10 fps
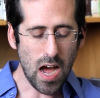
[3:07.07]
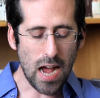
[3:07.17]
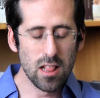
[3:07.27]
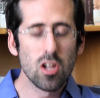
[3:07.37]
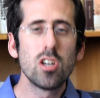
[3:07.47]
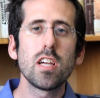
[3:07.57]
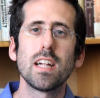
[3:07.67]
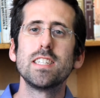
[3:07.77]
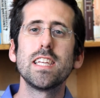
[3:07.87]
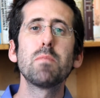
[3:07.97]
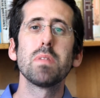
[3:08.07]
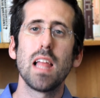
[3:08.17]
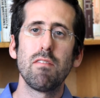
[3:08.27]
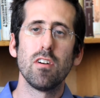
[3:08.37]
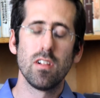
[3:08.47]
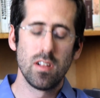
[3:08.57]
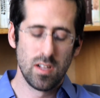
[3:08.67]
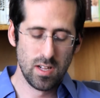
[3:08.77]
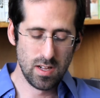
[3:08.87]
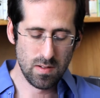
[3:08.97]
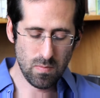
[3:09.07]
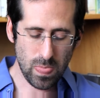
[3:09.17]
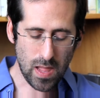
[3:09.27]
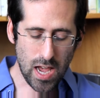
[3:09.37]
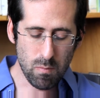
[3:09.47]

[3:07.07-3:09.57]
"I learned on a deep level I